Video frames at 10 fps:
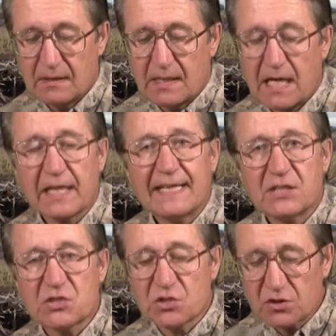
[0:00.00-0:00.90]
I like
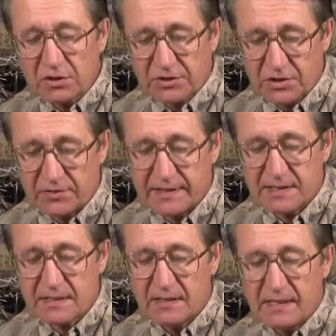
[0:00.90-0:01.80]
external
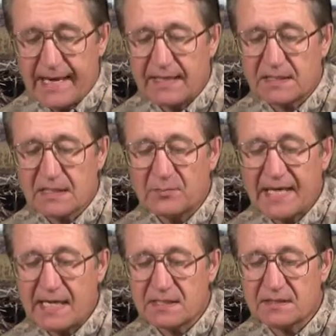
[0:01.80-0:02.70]
turrets, and in some
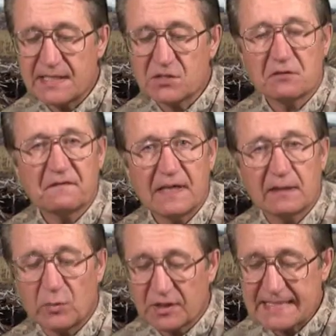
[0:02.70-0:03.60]
cases these are
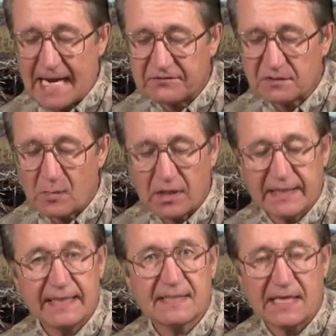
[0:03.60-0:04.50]
available as
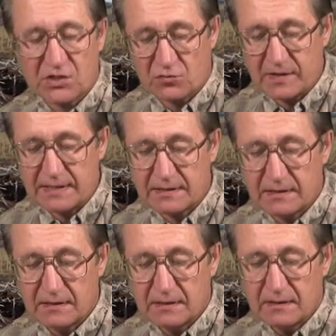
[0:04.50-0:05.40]
aftermarket accessories.
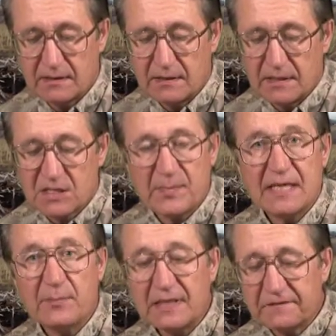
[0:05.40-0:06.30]
Spend
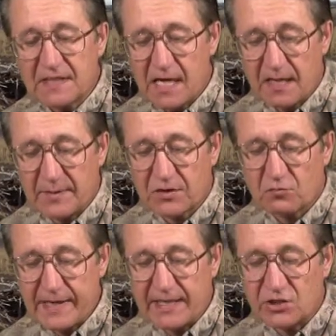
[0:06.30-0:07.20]
a bit of time at the
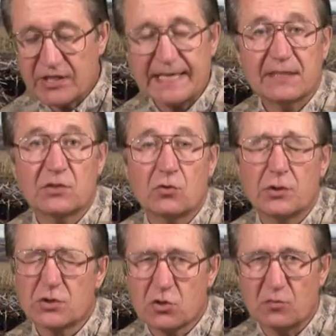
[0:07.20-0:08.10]
range getting to know
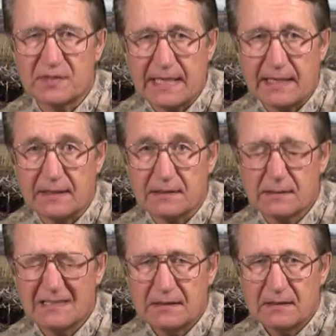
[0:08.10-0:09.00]
your scope settings.
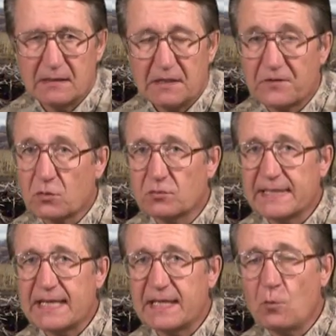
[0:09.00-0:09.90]
If you're only
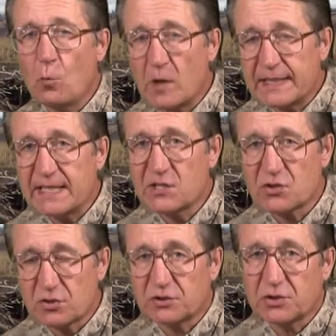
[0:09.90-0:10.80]
getting one
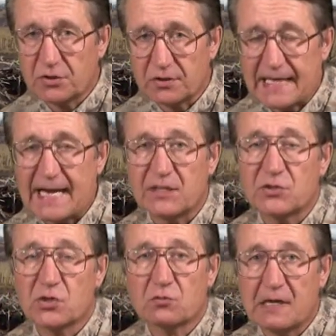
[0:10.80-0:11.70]
external turret added
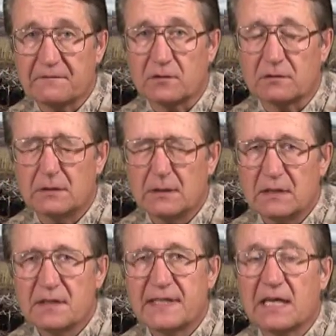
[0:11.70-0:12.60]
to your rifle,
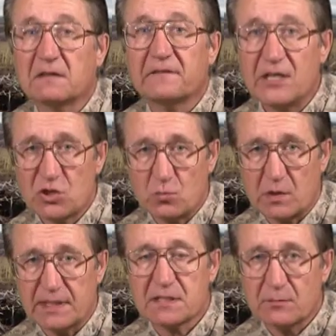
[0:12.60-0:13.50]
the elevation
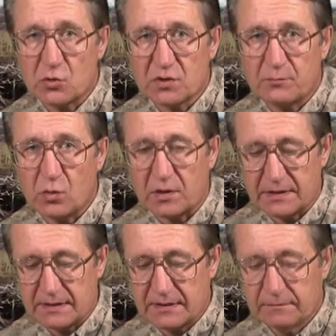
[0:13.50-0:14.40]
one is the most
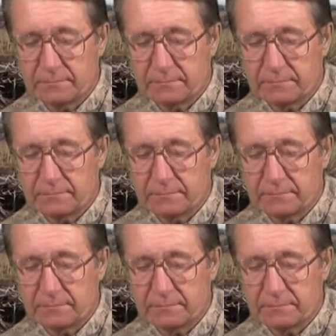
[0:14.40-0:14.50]
important.